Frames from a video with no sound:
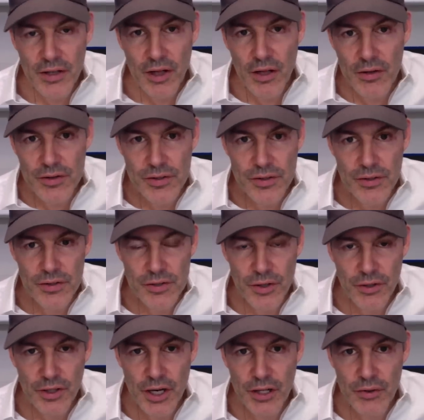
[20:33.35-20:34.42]
dollars
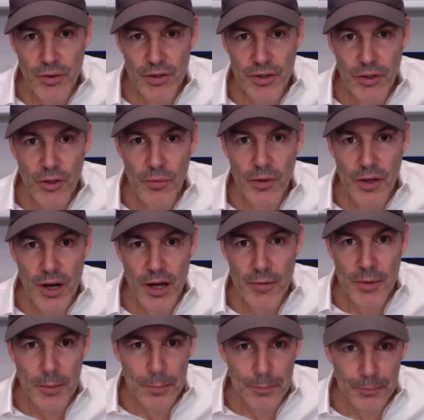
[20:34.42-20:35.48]
circulating throughout the global economy?